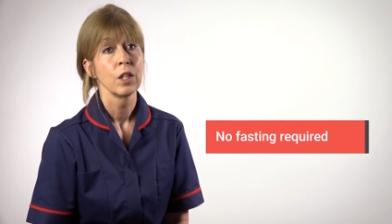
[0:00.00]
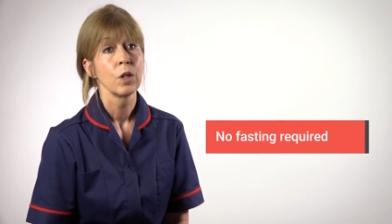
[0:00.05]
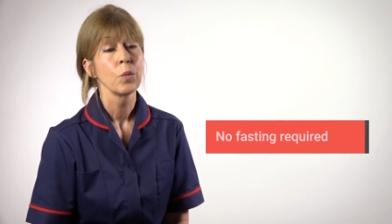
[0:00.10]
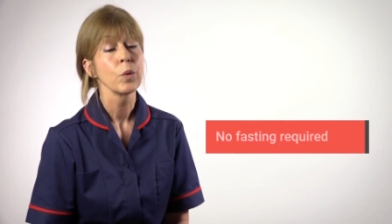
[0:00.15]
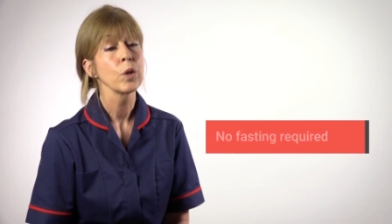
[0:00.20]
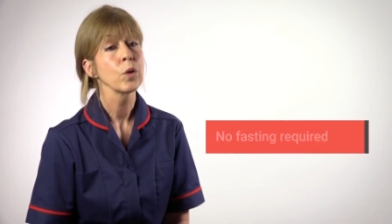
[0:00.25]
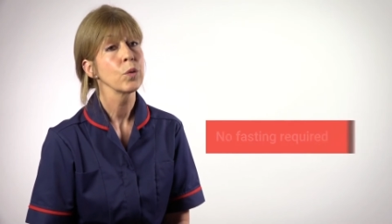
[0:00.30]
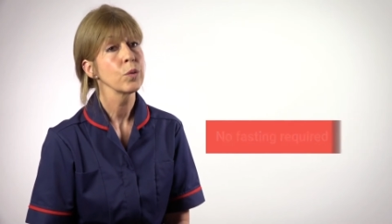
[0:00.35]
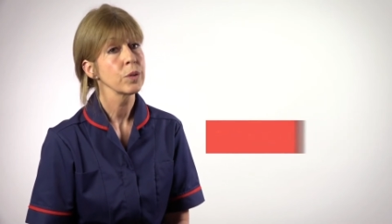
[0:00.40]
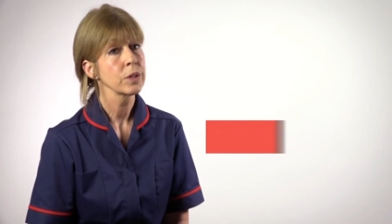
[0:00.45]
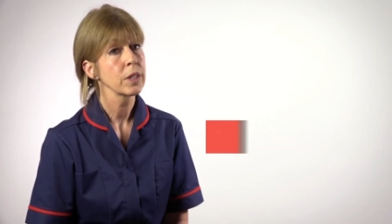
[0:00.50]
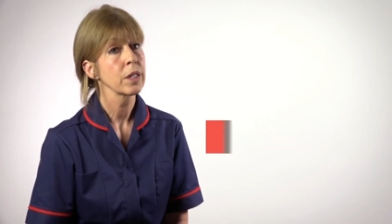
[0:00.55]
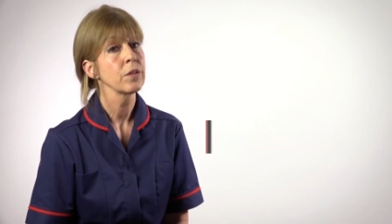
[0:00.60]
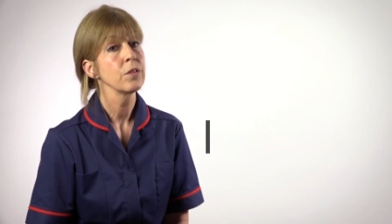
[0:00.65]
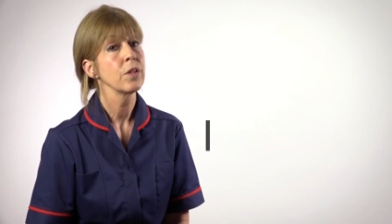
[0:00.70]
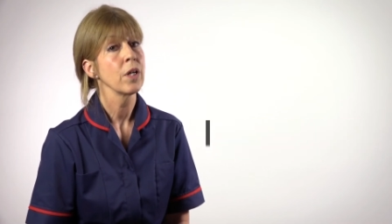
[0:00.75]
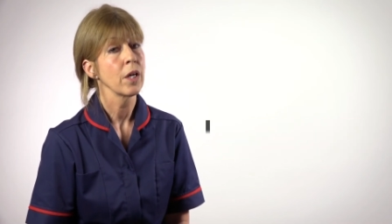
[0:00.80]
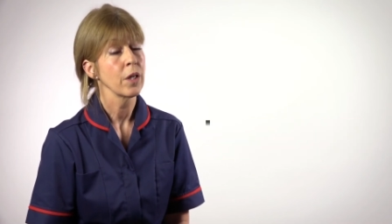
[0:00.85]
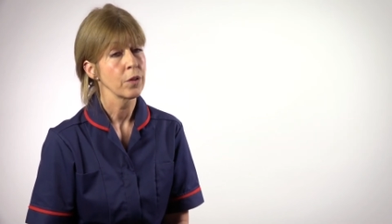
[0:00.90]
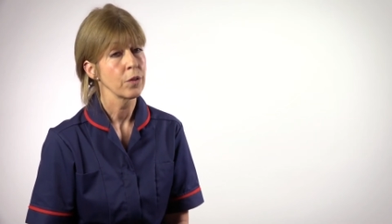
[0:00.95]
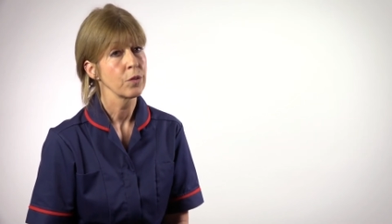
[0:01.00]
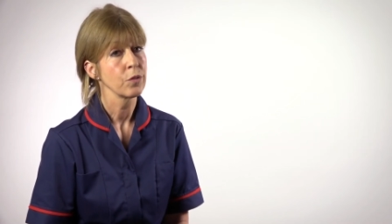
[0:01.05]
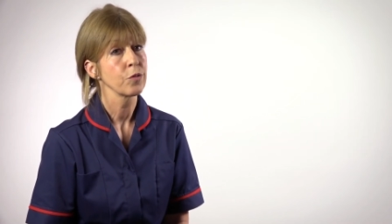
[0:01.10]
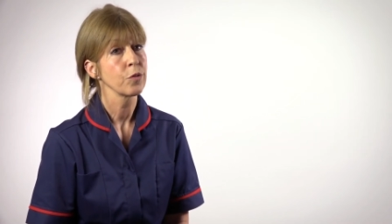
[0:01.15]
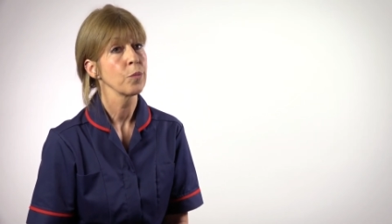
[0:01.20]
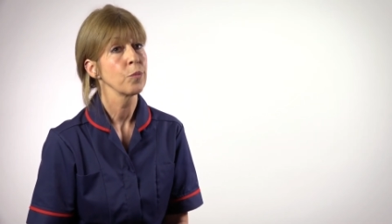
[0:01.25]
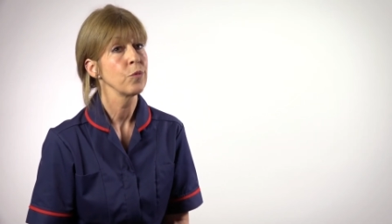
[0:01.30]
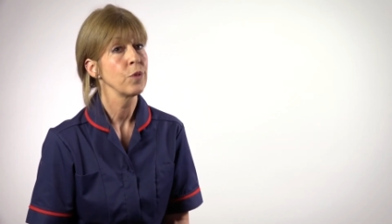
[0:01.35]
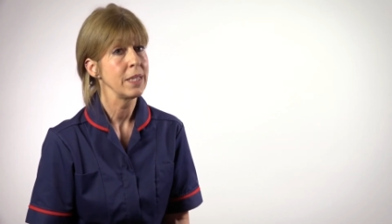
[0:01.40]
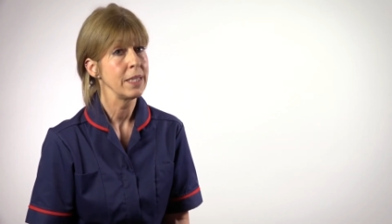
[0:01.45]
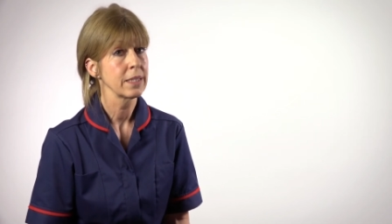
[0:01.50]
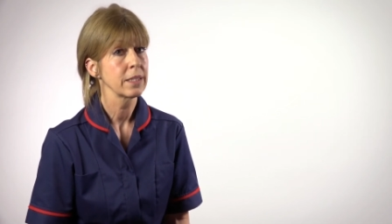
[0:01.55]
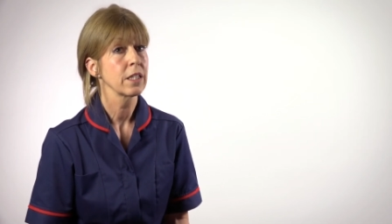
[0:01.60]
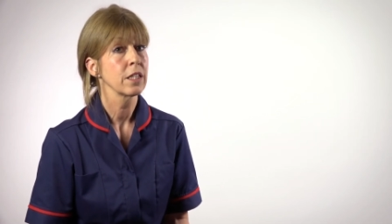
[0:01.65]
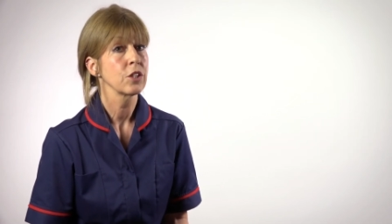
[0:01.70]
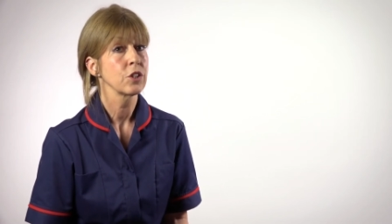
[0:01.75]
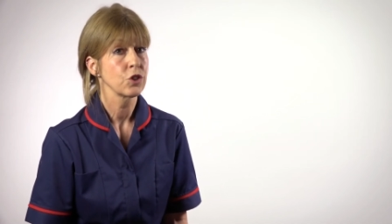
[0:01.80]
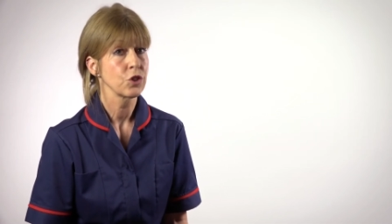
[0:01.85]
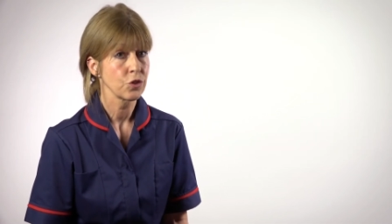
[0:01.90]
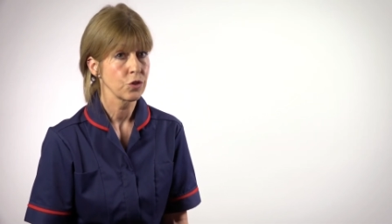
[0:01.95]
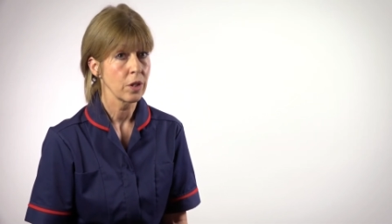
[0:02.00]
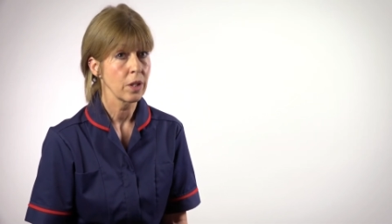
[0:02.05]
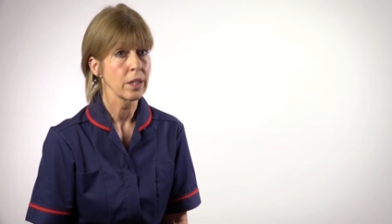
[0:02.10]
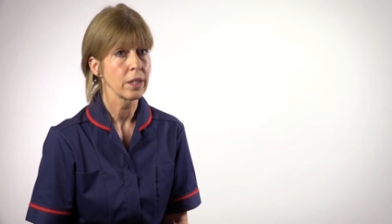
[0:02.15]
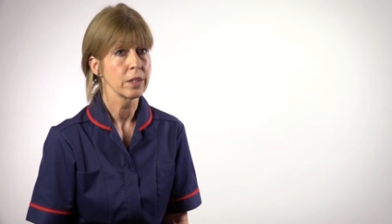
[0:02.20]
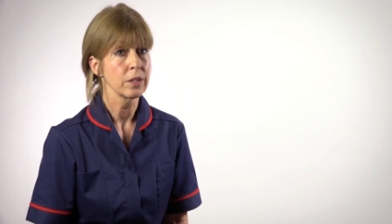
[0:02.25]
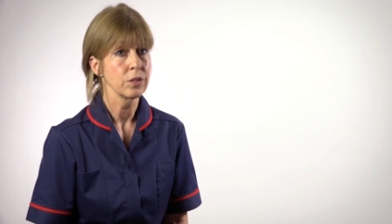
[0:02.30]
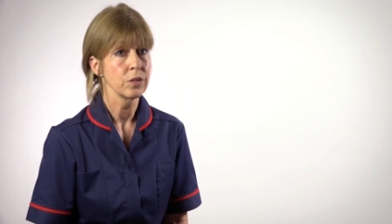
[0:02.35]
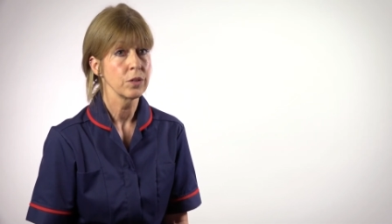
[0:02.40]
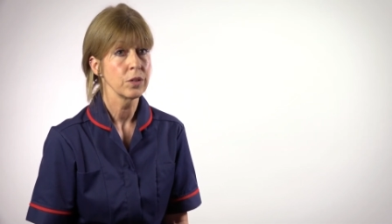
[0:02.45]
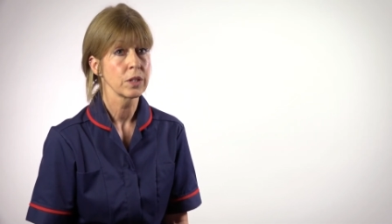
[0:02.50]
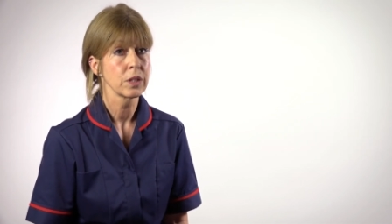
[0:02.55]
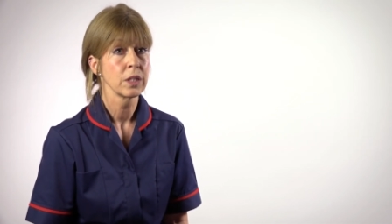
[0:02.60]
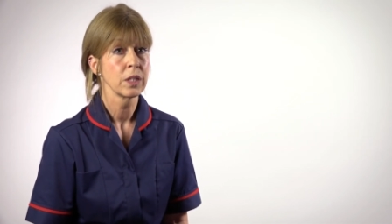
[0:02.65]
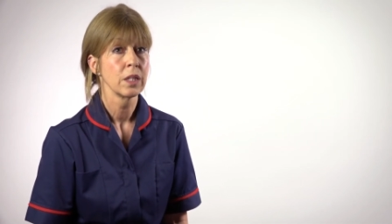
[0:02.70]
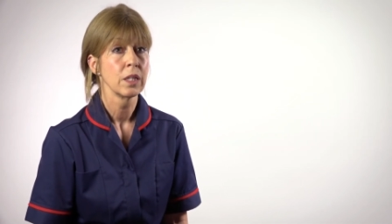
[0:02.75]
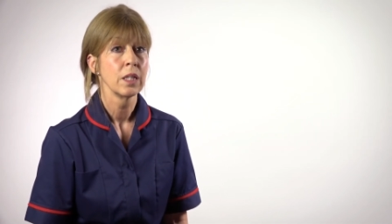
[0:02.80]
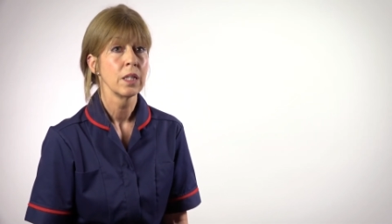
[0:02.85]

We also know from research trials